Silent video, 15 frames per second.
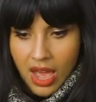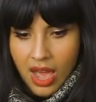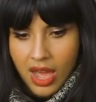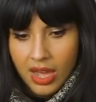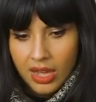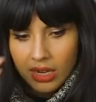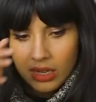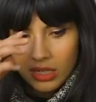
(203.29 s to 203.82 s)

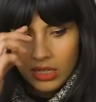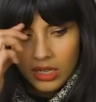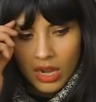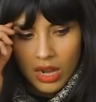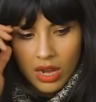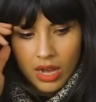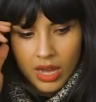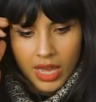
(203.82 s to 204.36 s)
And
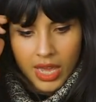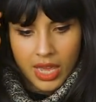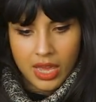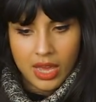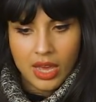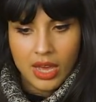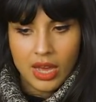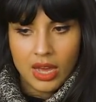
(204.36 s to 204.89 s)

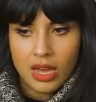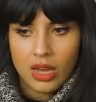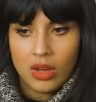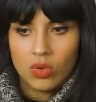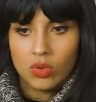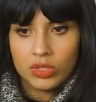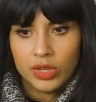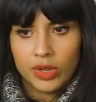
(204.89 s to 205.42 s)
I
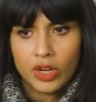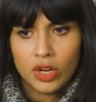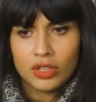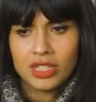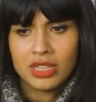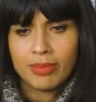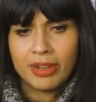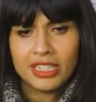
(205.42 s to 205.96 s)
also had
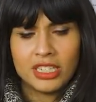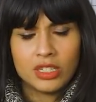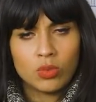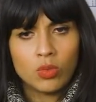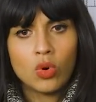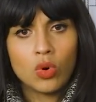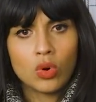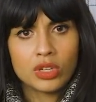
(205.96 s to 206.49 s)
lost the ability to
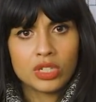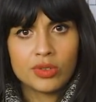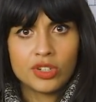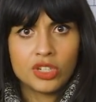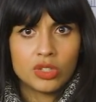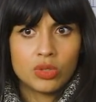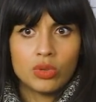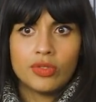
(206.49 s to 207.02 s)
walk, so it
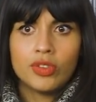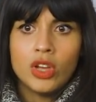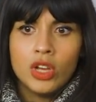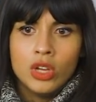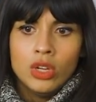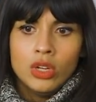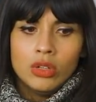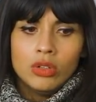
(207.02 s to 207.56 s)
just sort of
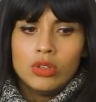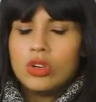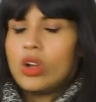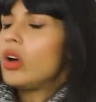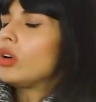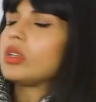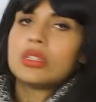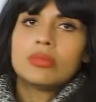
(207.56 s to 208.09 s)

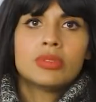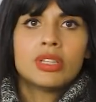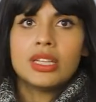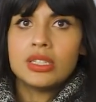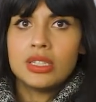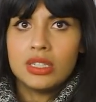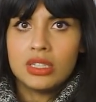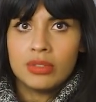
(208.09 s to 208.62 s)
knocked some
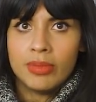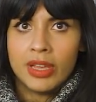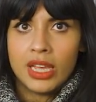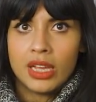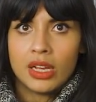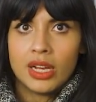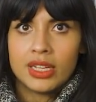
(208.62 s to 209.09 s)
sense into me.